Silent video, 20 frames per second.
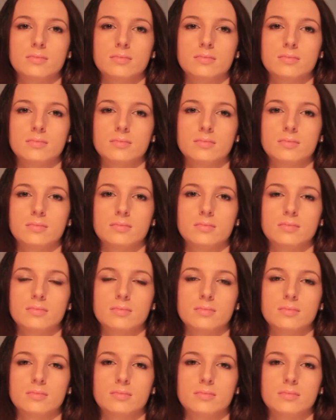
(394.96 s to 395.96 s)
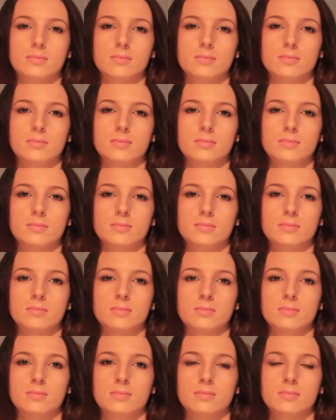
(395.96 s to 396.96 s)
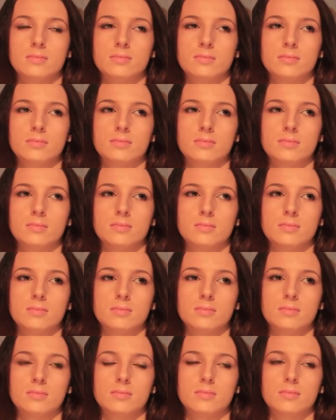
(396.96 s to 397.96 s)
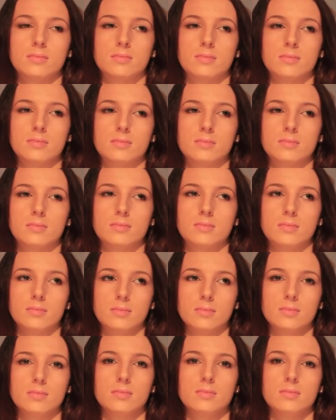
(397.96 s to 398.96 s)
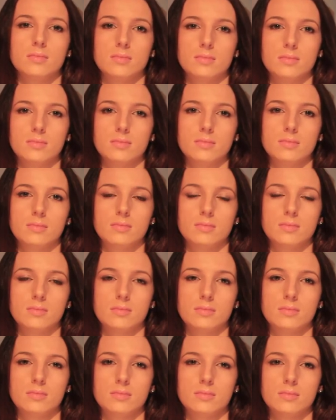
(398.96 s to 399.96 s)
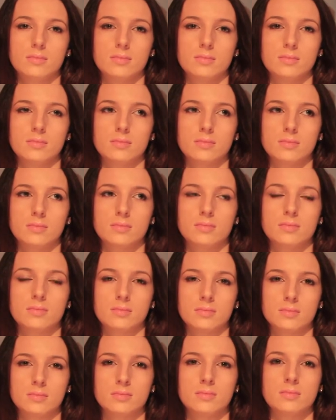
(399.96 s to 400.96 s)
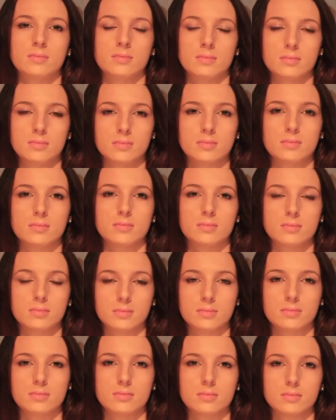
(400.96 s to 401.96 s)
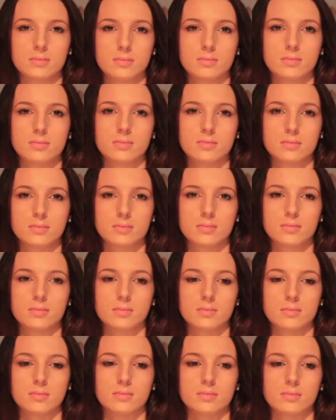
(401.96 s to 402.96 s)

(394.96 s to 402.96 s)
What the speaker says: (silent)